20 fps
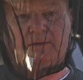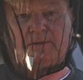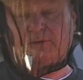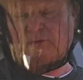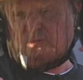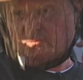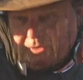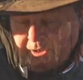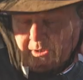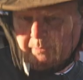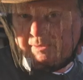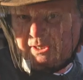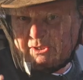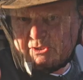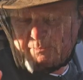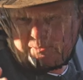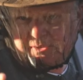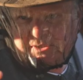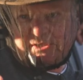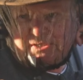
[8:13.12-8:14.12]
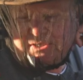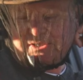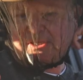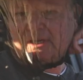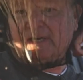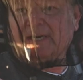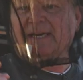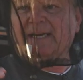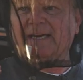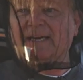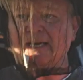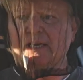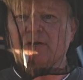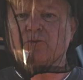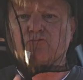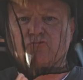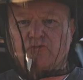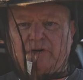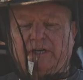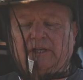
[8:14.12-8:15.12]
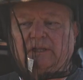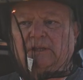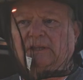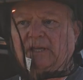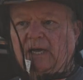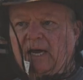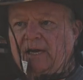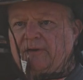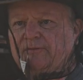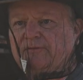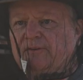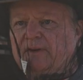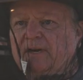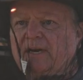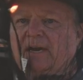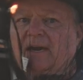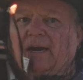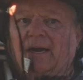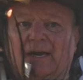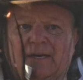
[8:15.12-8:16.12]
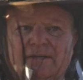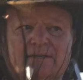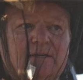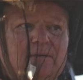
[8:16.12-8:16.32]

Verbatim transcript: The real measurement is, in real life, has